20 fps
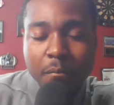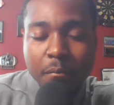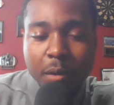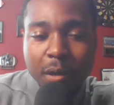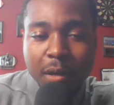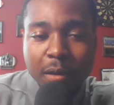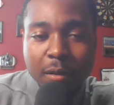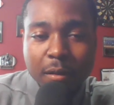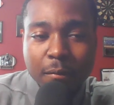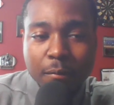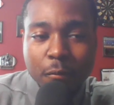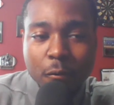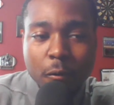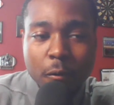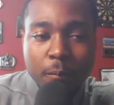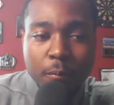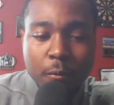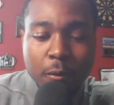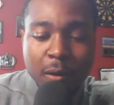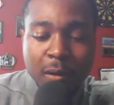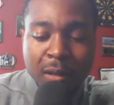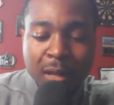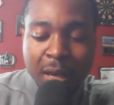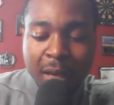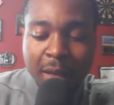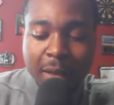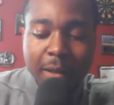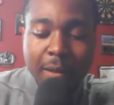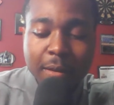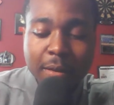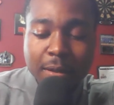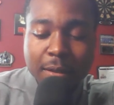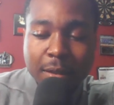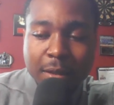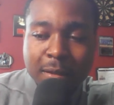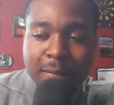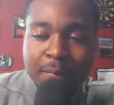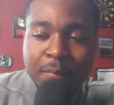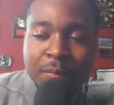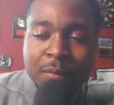but the more important thing is,
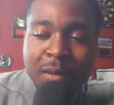